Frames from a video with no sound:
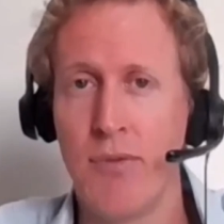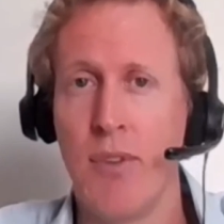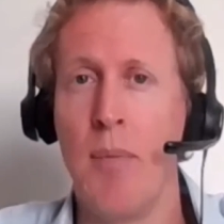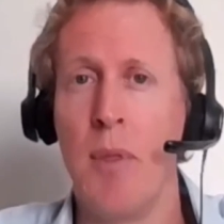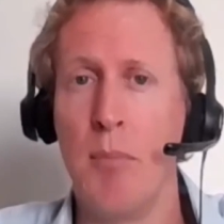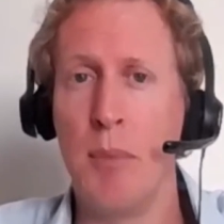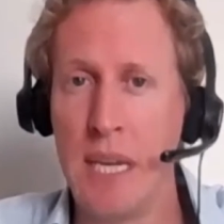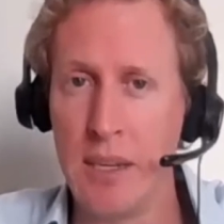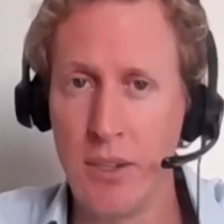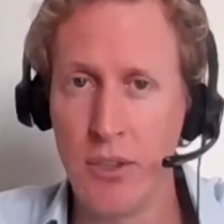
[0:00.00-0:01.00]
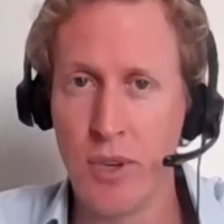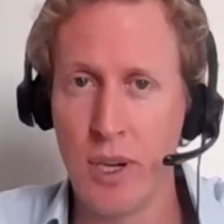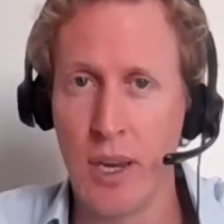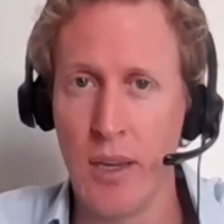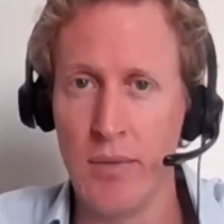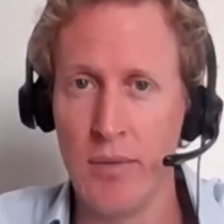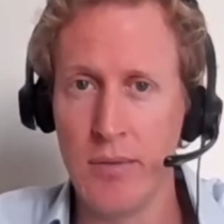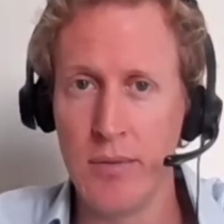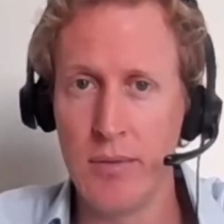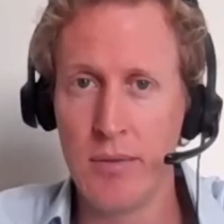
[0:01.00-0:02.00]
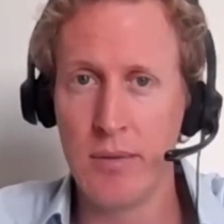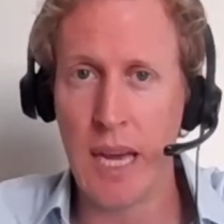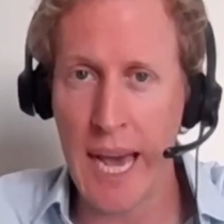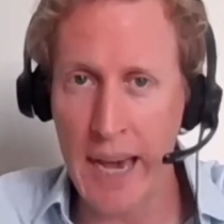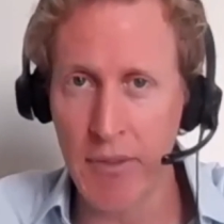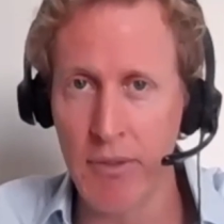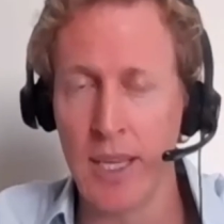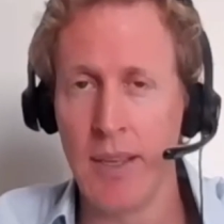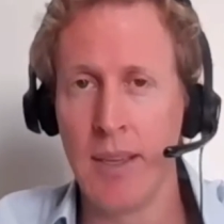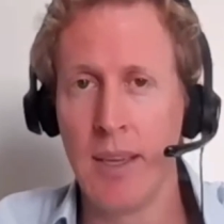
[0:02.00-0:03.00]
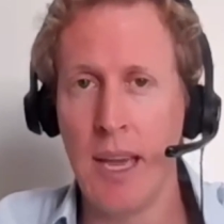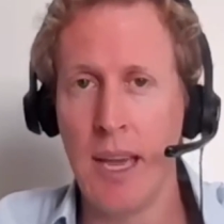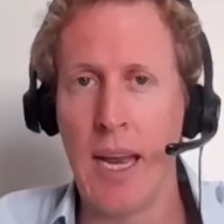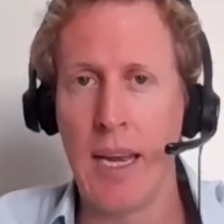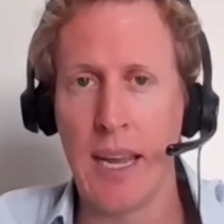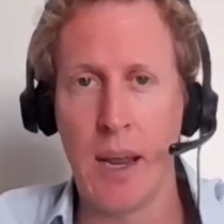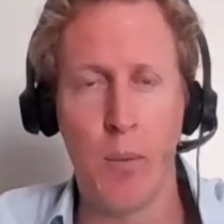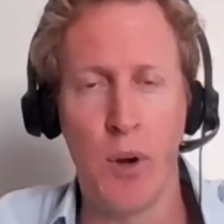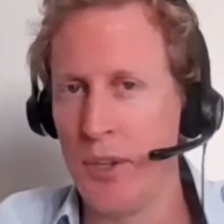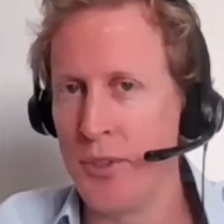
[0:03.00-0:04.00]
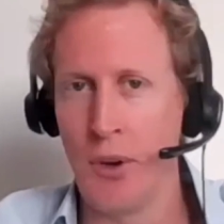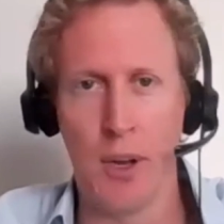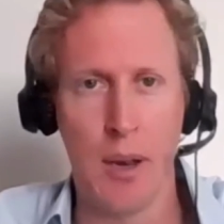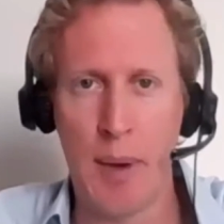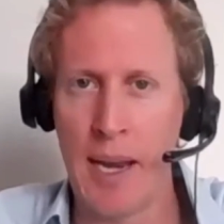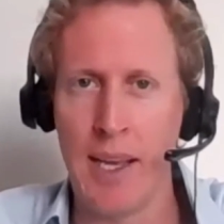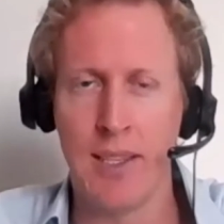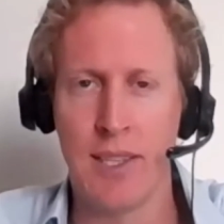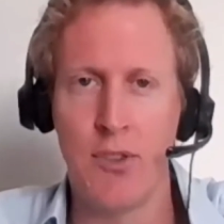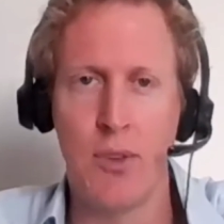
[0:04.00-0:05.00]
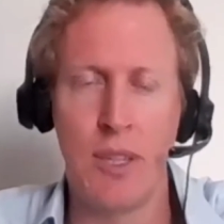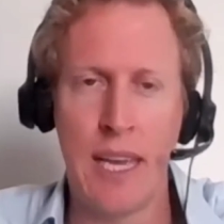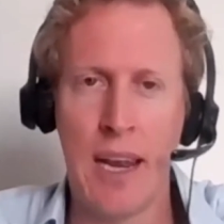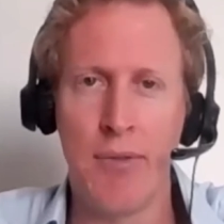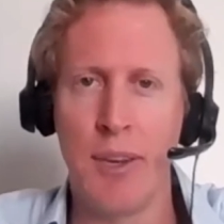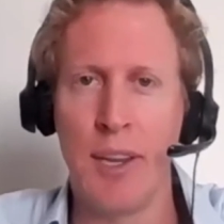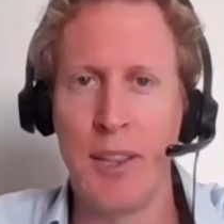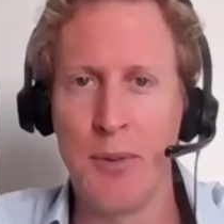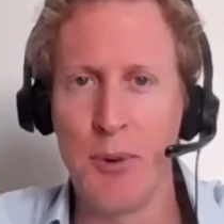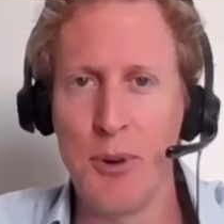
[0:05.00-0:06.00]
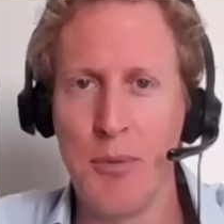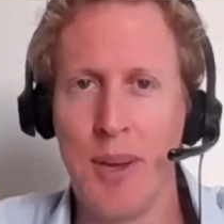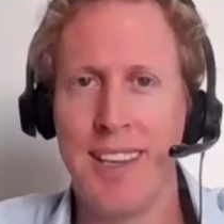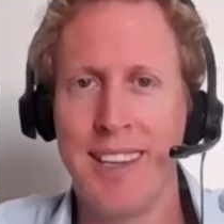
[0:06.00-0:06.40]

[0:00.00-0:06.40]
from the meat industry alone. Half of it. Wow. And yet we're not talking about it. It's literally the elephant in the room.